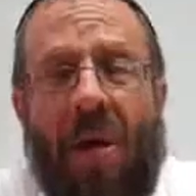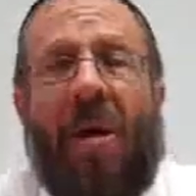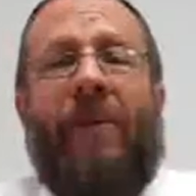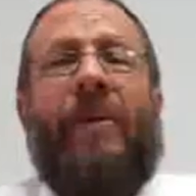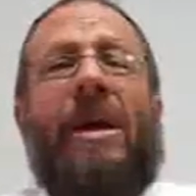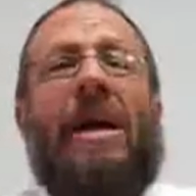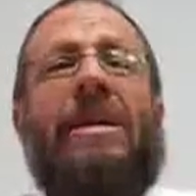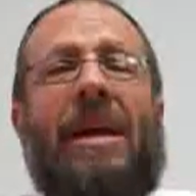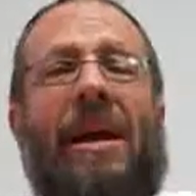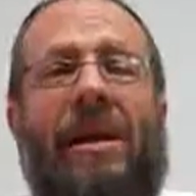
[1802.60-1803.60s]
of
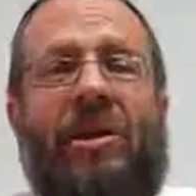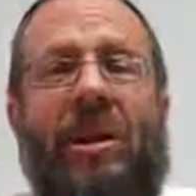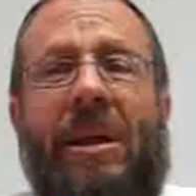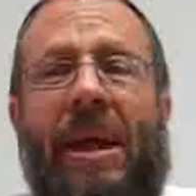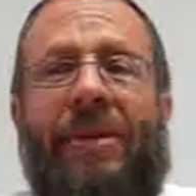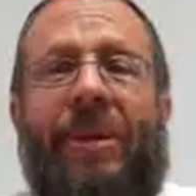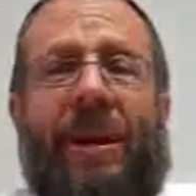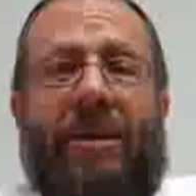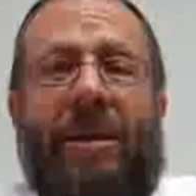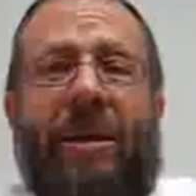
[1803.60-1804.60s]
ontology and
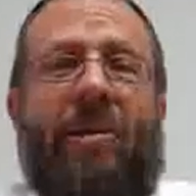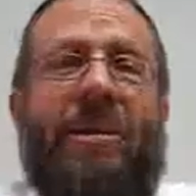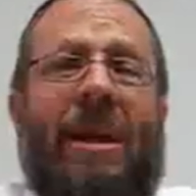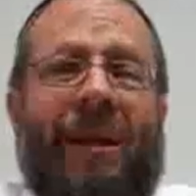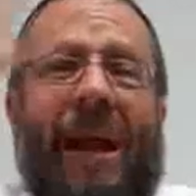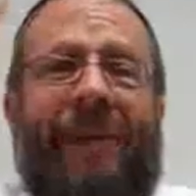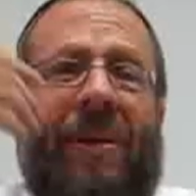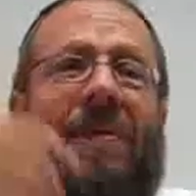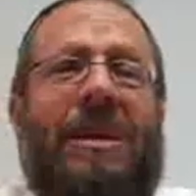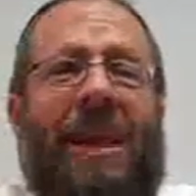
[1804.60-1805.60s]
ethics. In other words, life
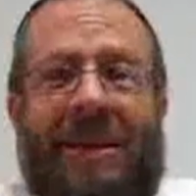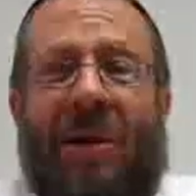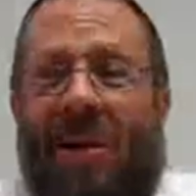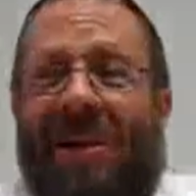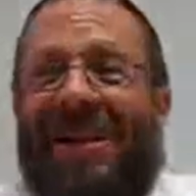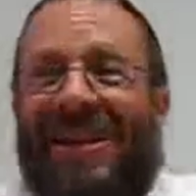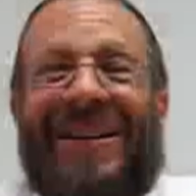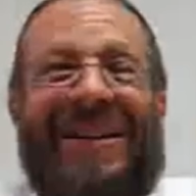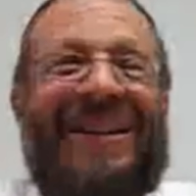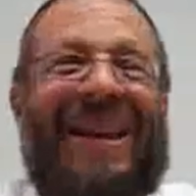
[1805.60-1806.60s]
imitates art here,
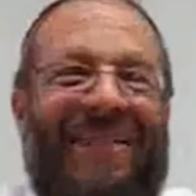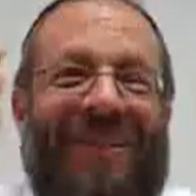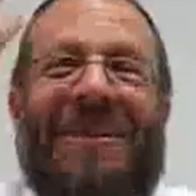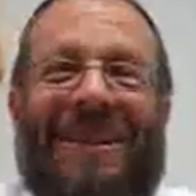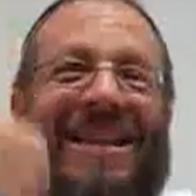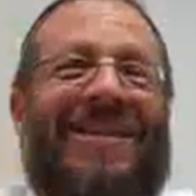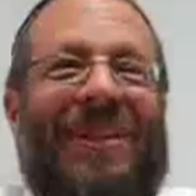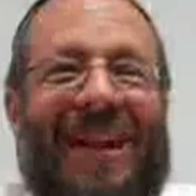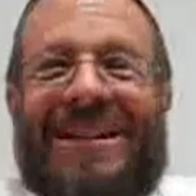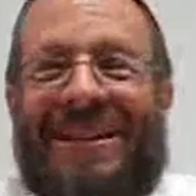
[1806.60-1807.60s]
life imitates
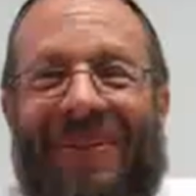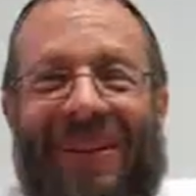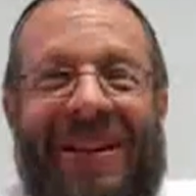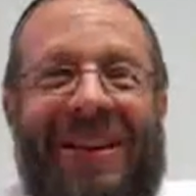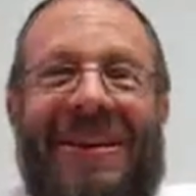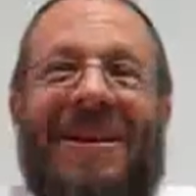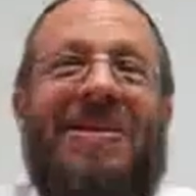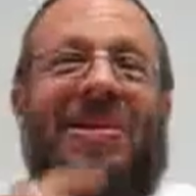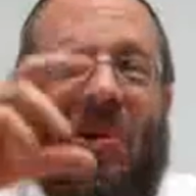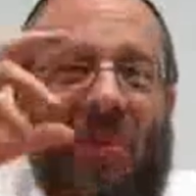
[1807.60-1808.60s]
philosophy.
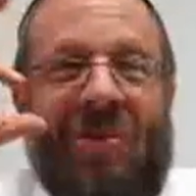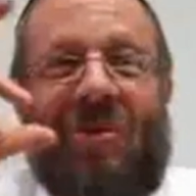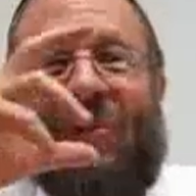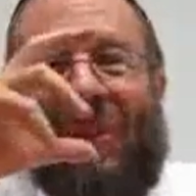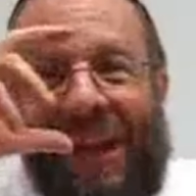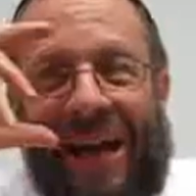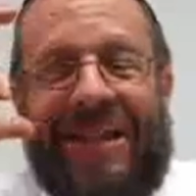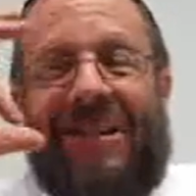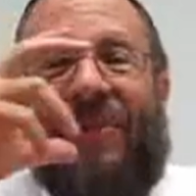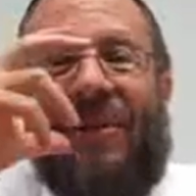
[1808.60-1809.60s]
Jewish
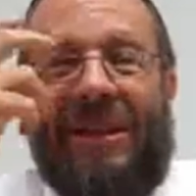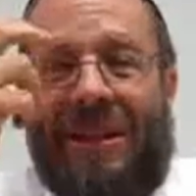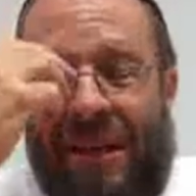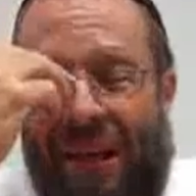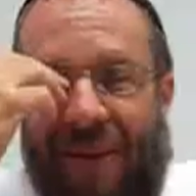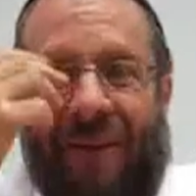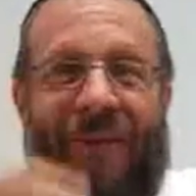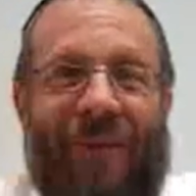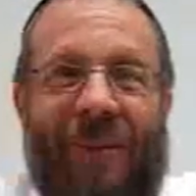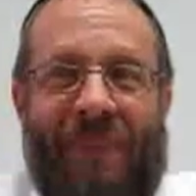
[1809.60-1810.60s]
philosophy
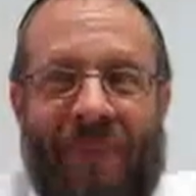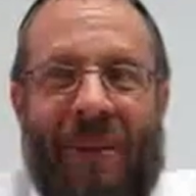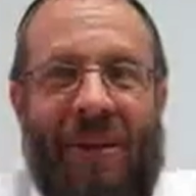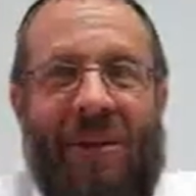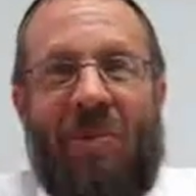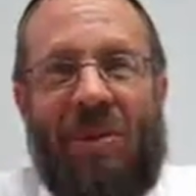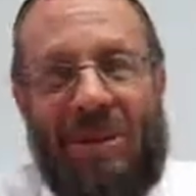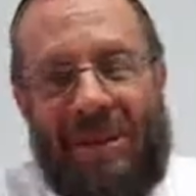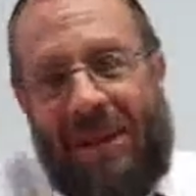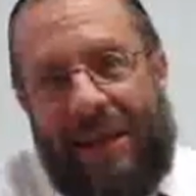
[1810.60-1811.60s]
itself, which
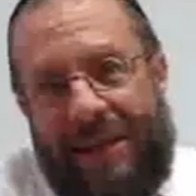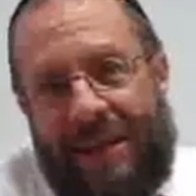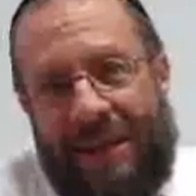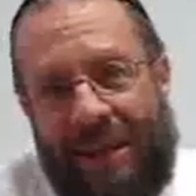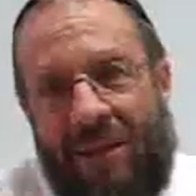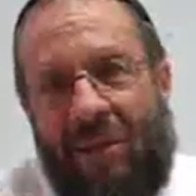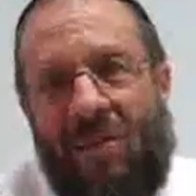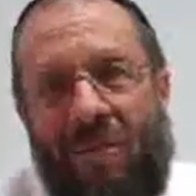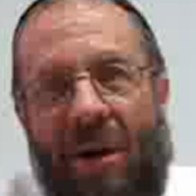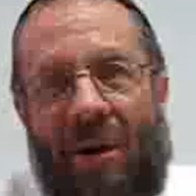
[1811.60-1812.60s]
seeks to
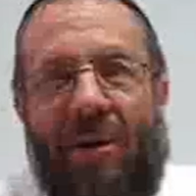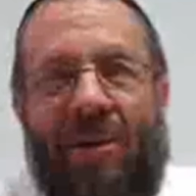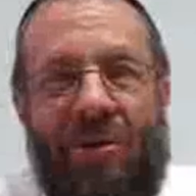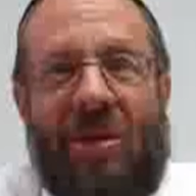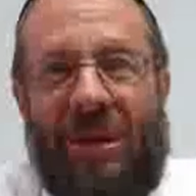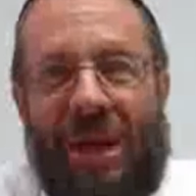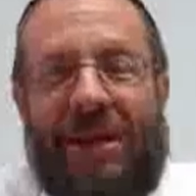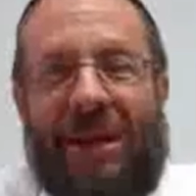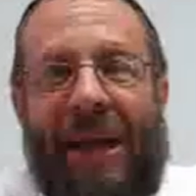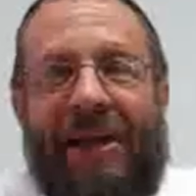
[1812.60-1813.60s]
merge the
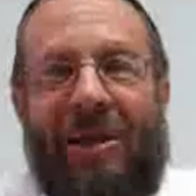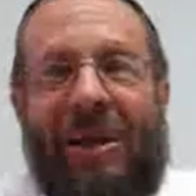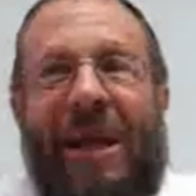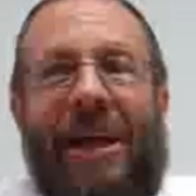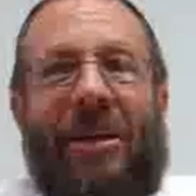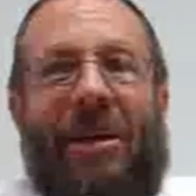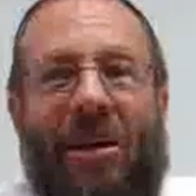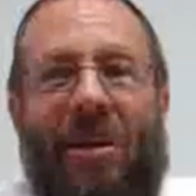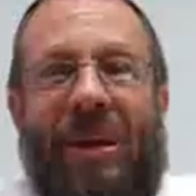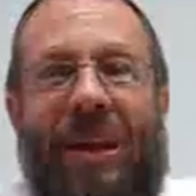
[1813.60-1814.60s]
ontological and
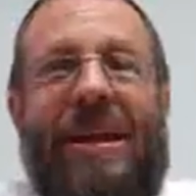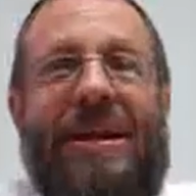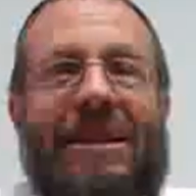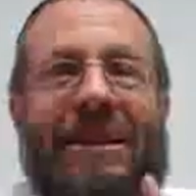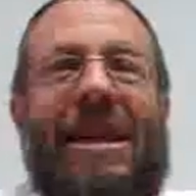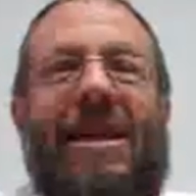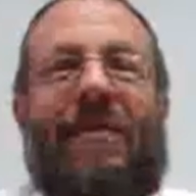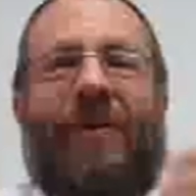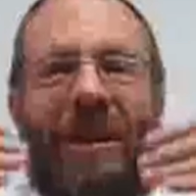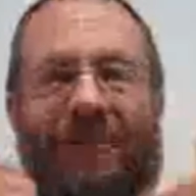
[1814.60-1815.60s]
ethical, it
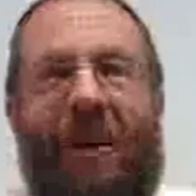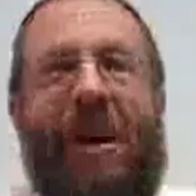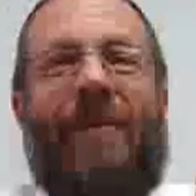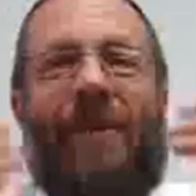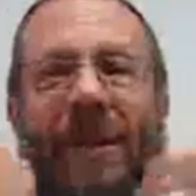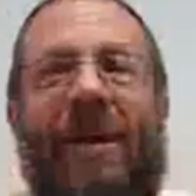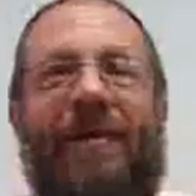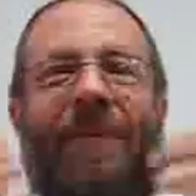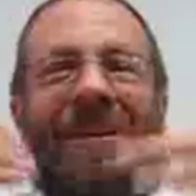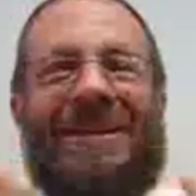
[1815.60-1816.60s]
itself is part of a
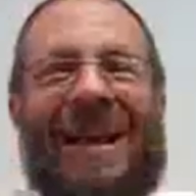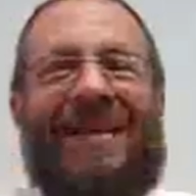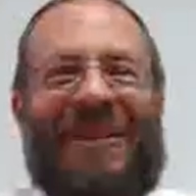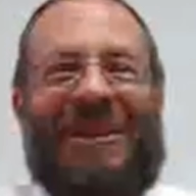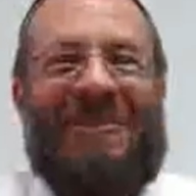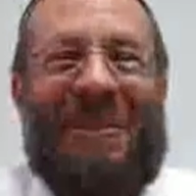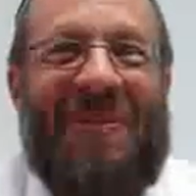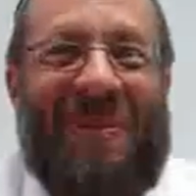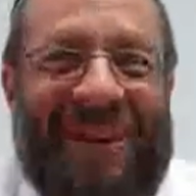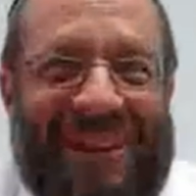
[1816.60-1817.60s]
philosophical
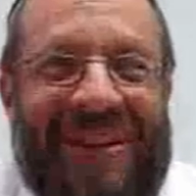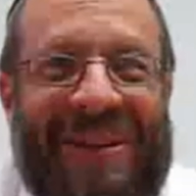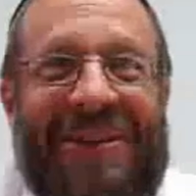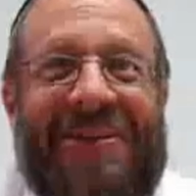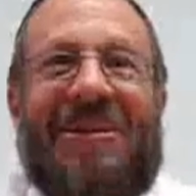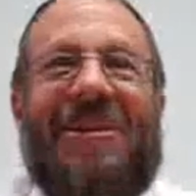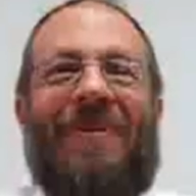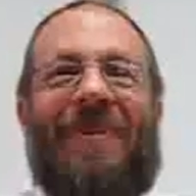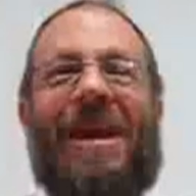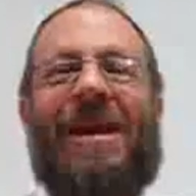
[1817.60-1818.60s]
movement, which in
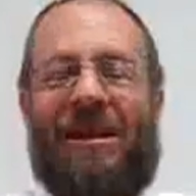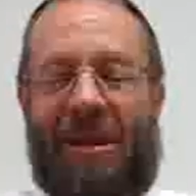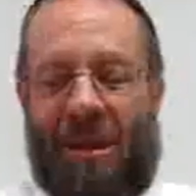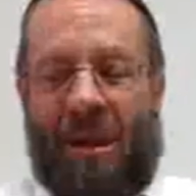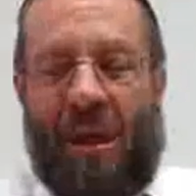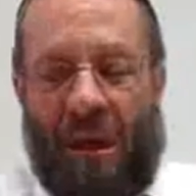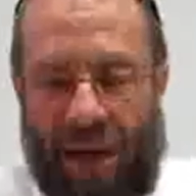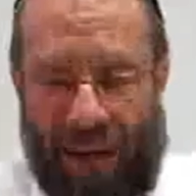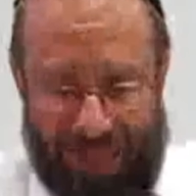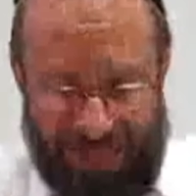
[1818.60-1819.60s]
fact,
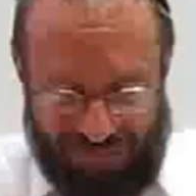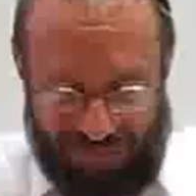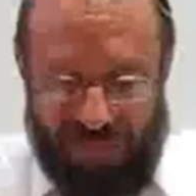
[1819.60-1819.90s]
um,